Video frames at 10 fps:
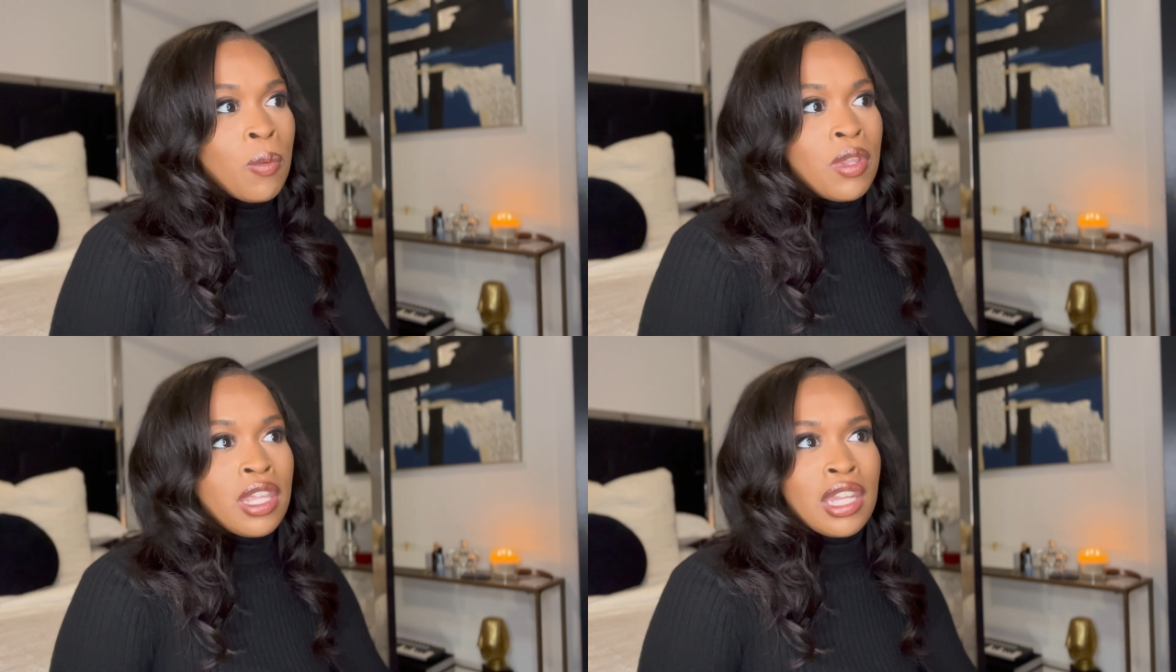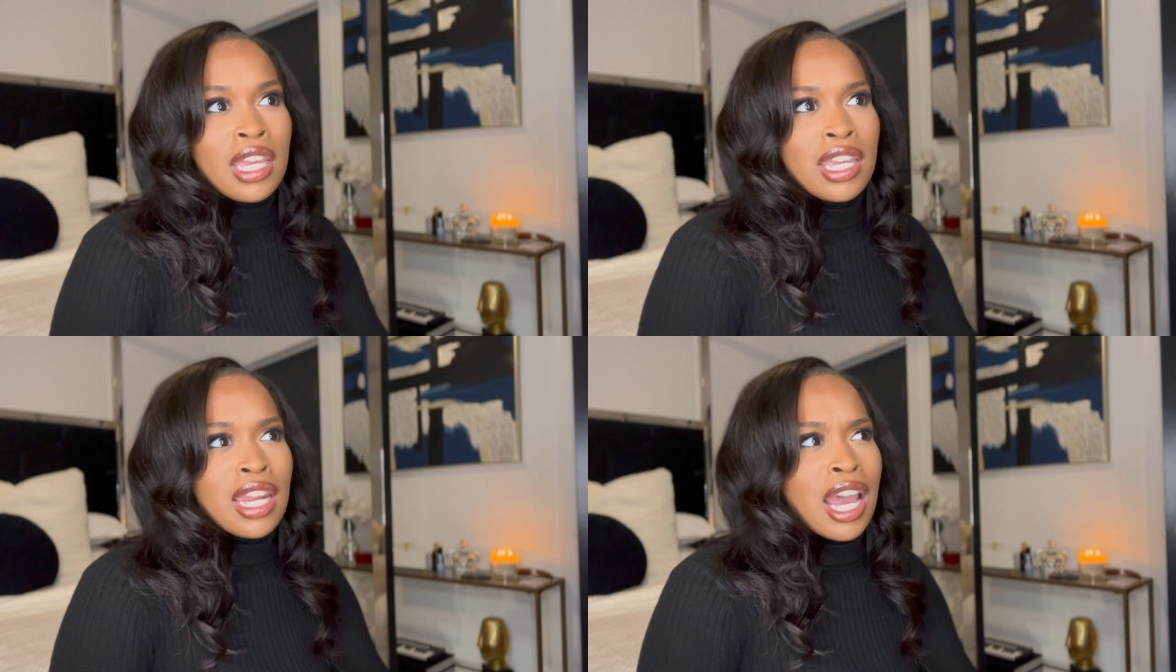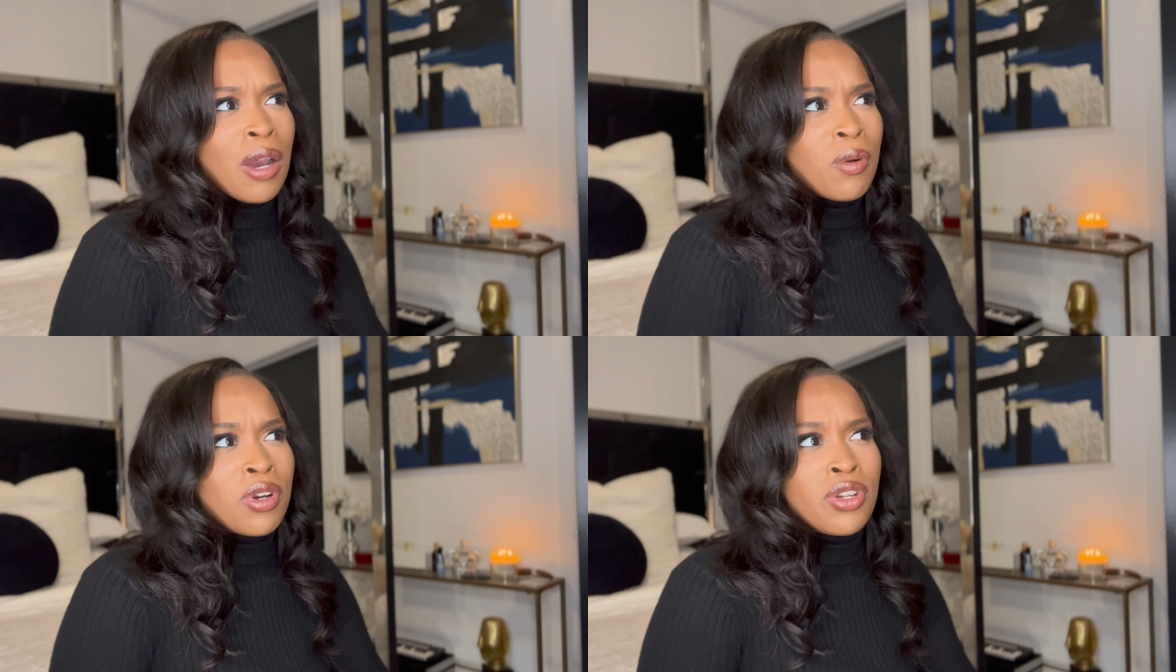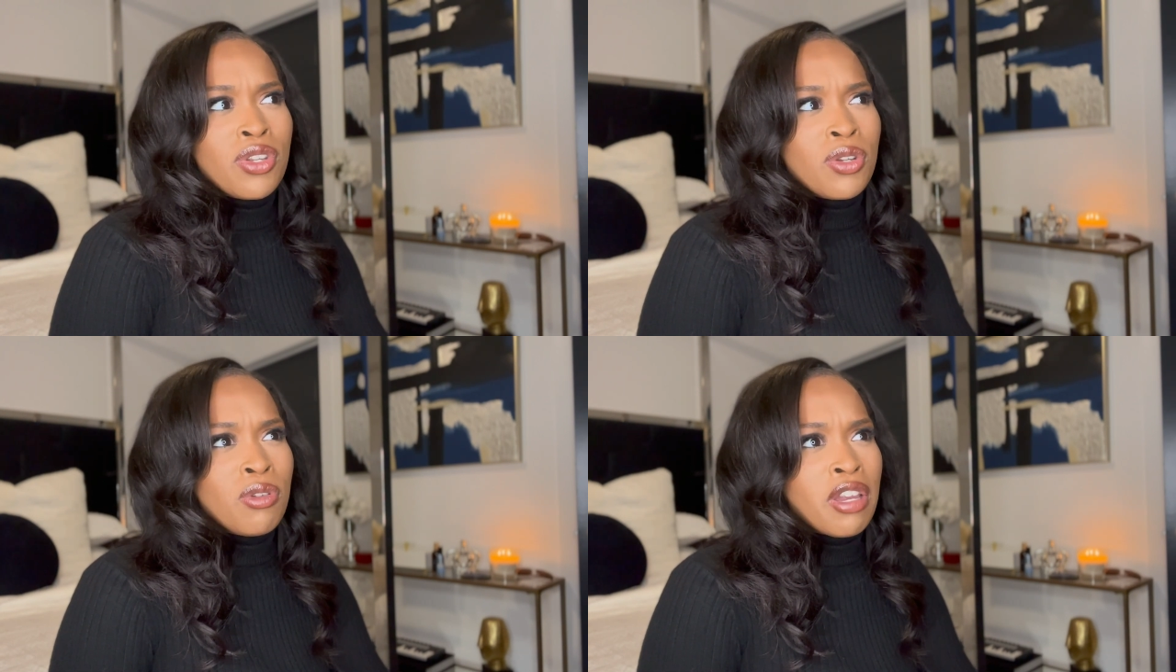Within like an hour
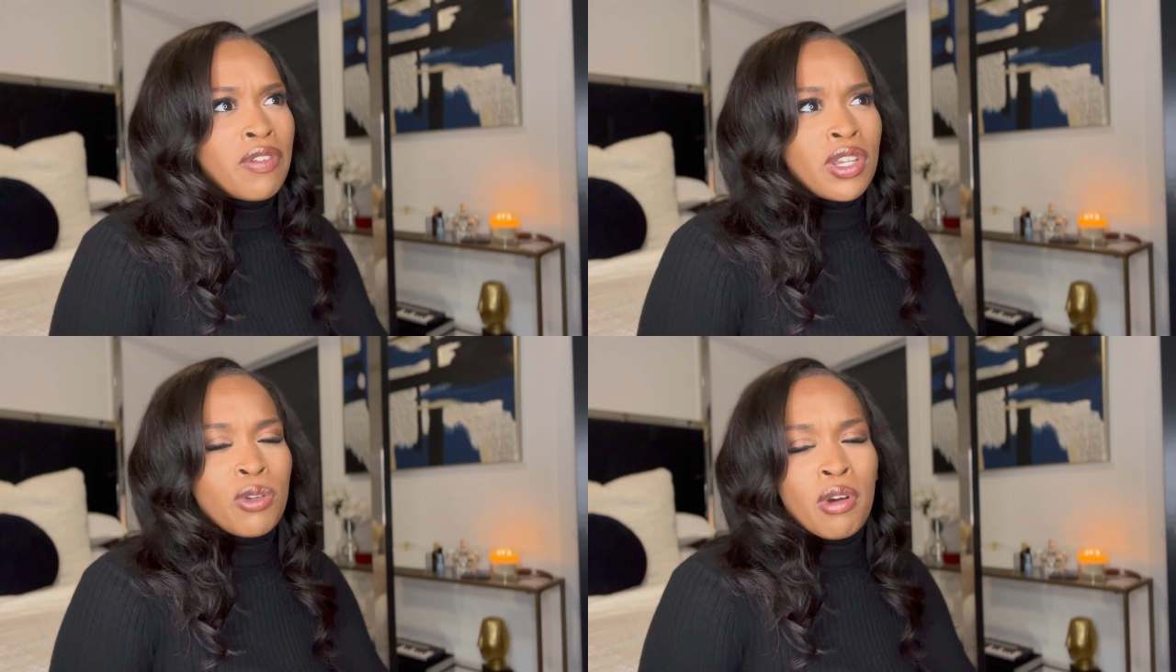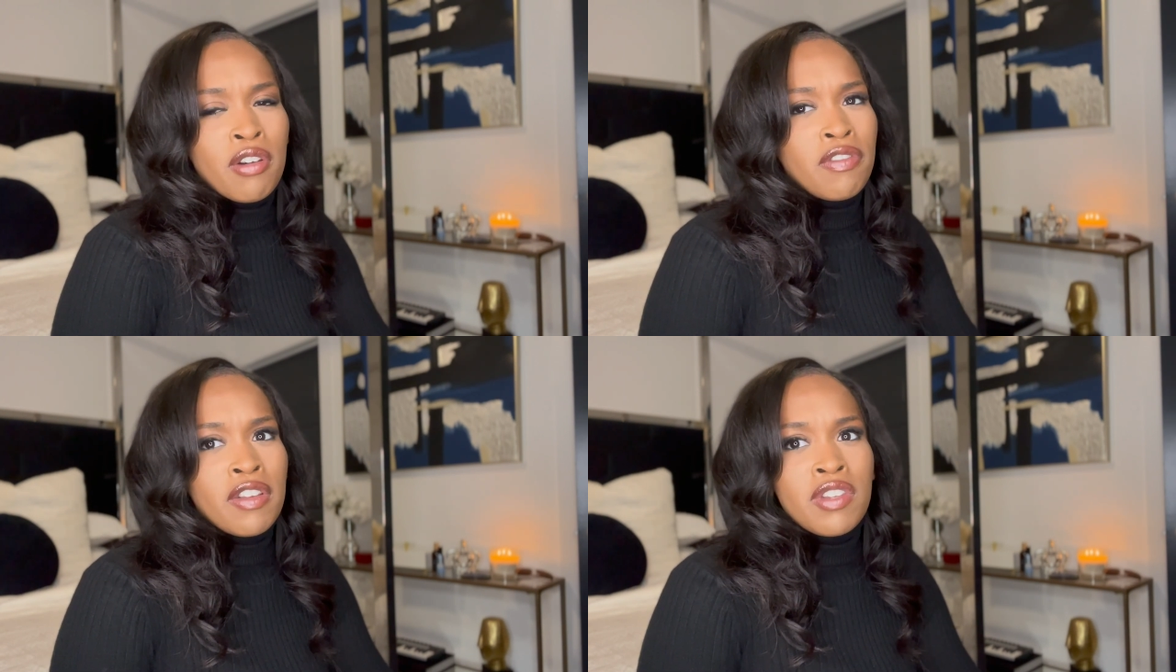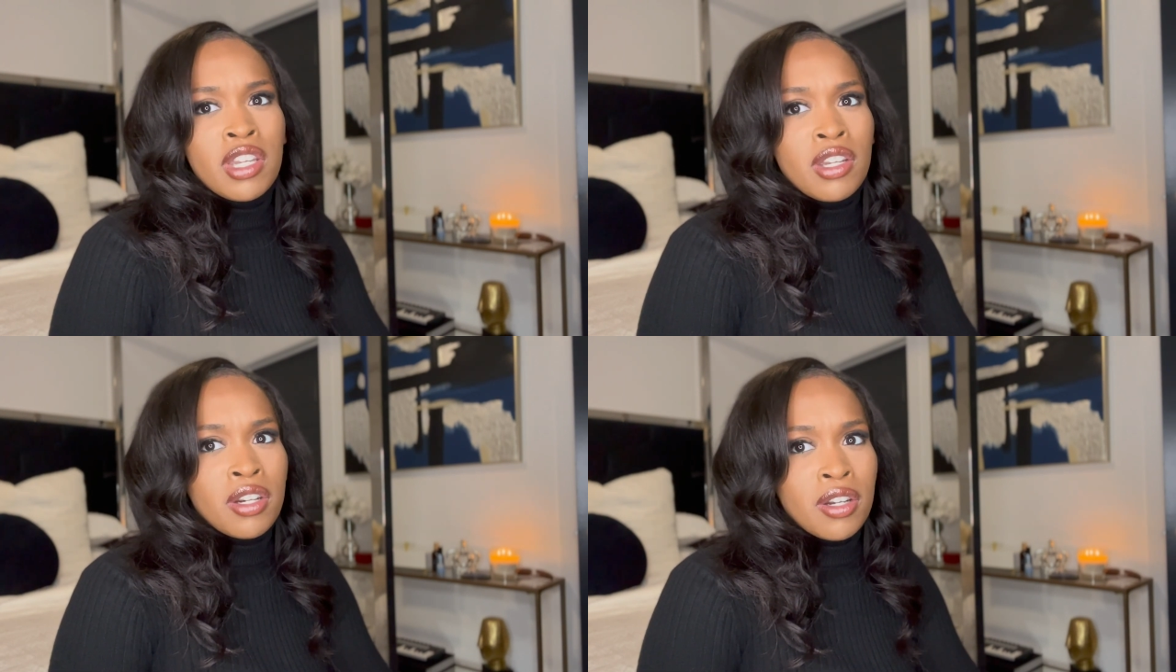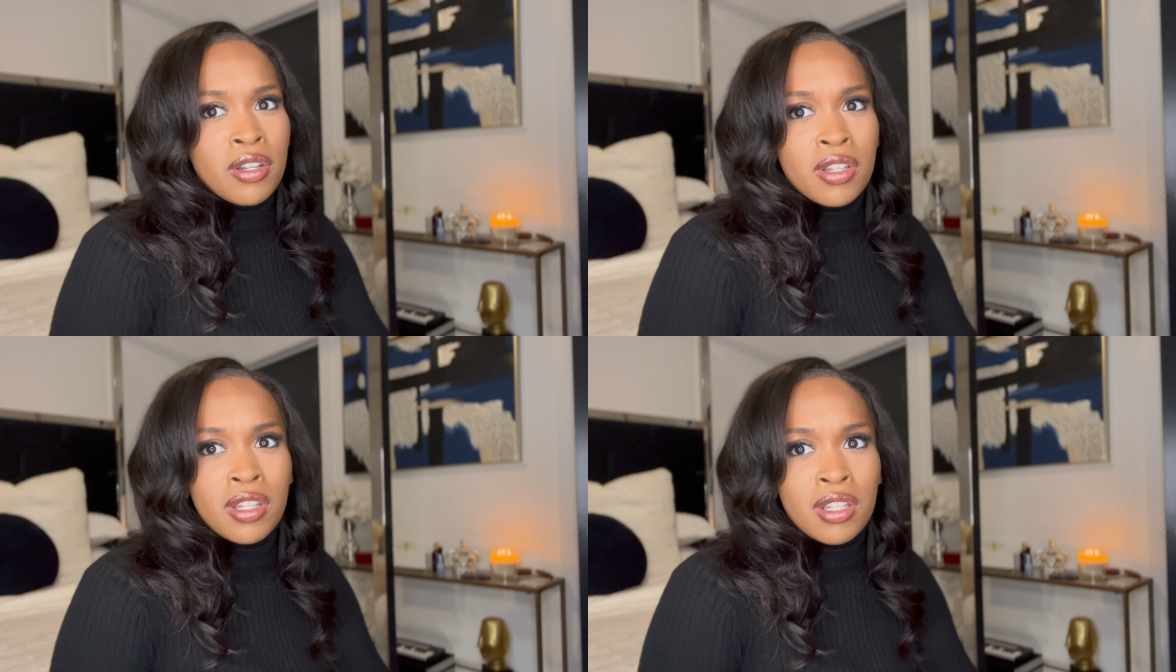or two, you have like 12, 15
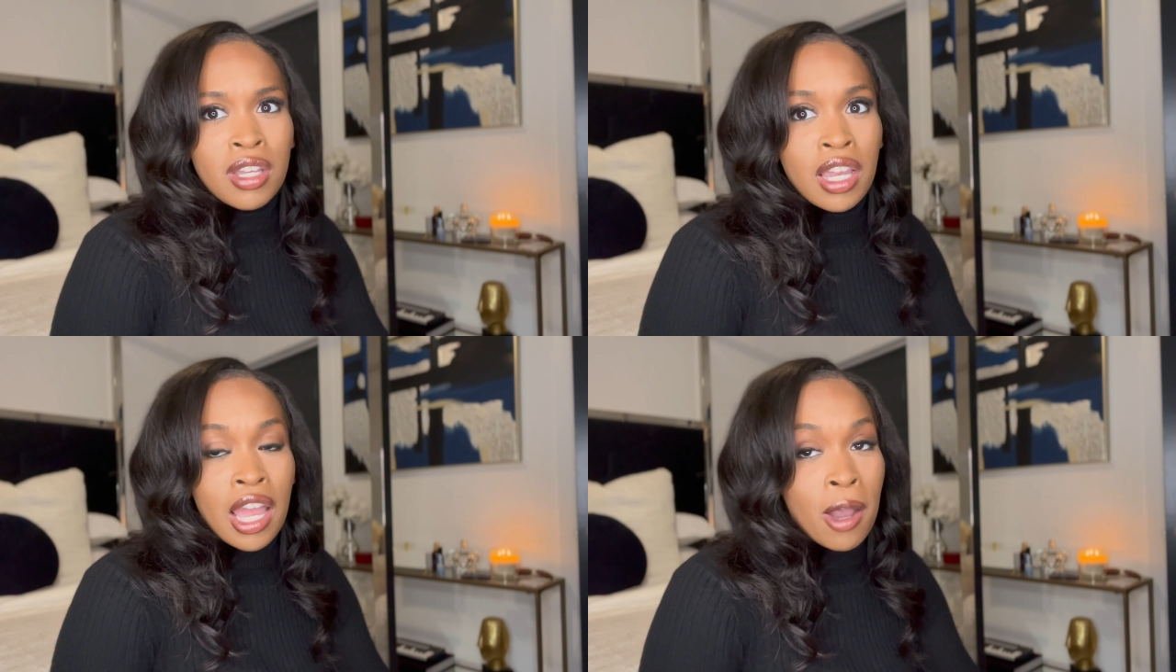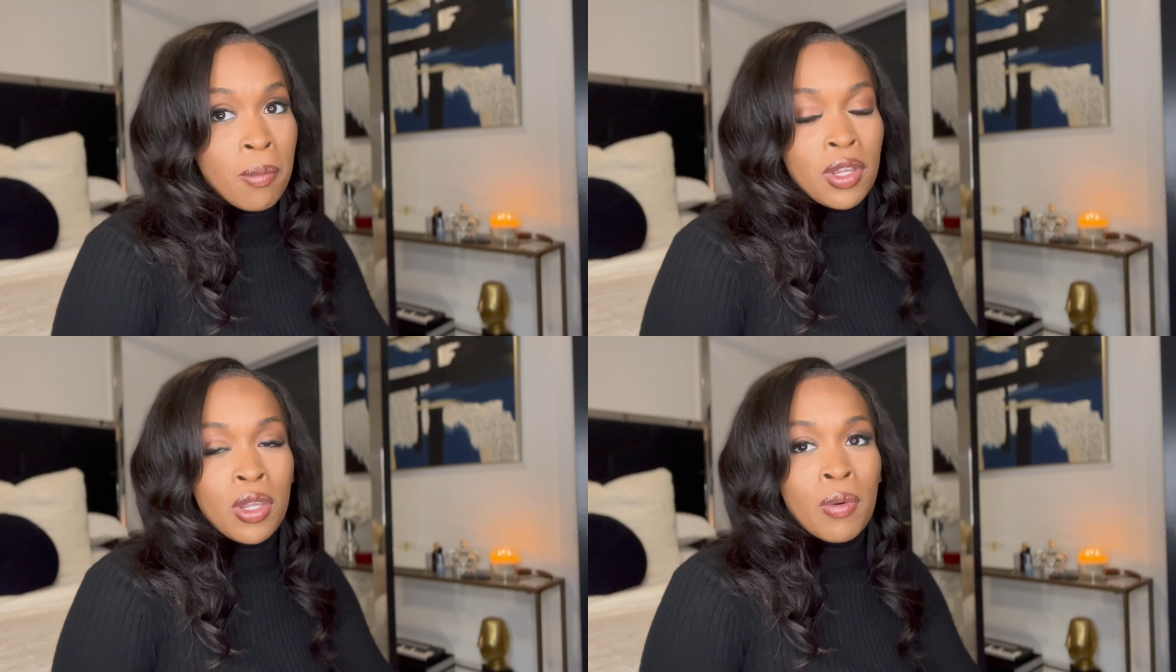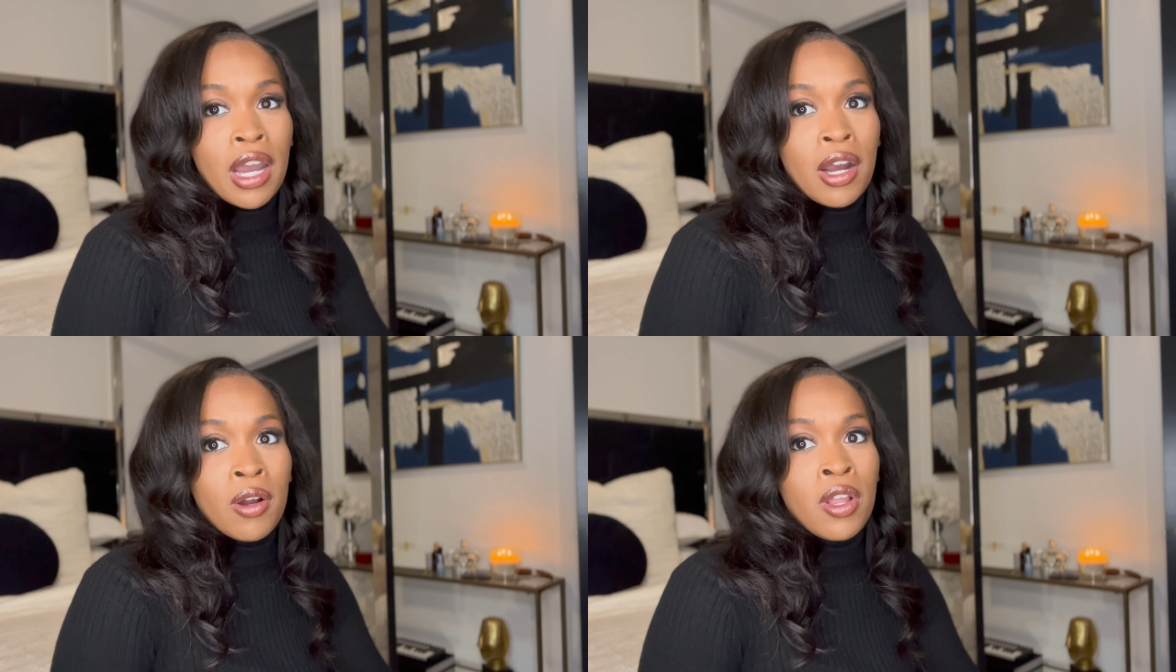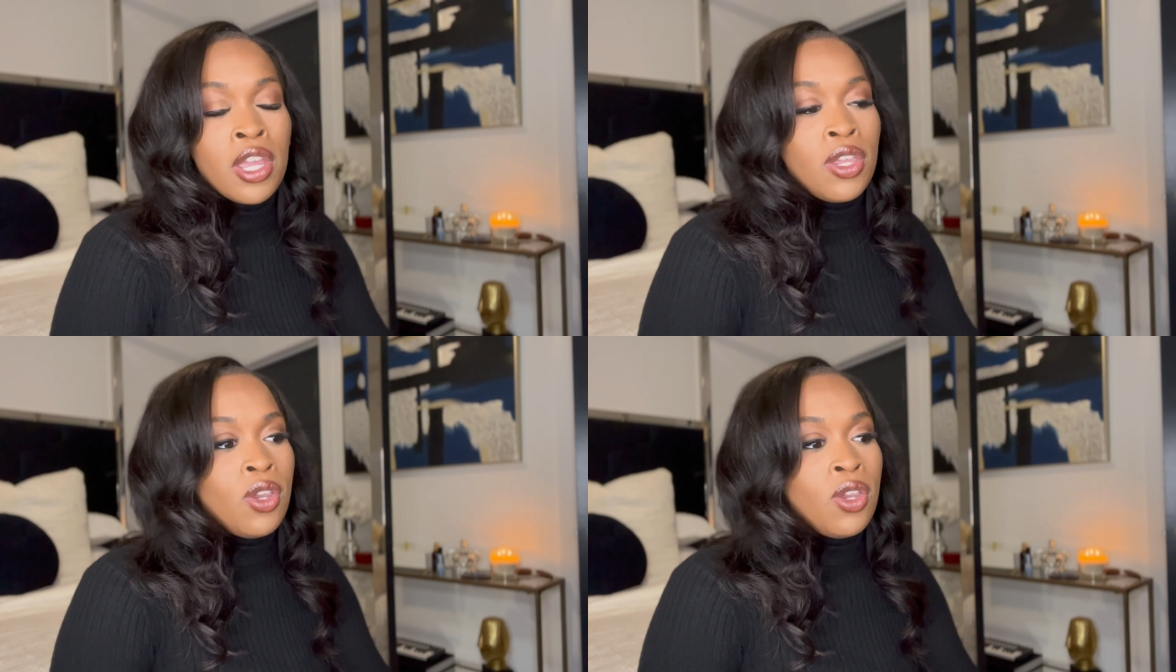girls helping you out.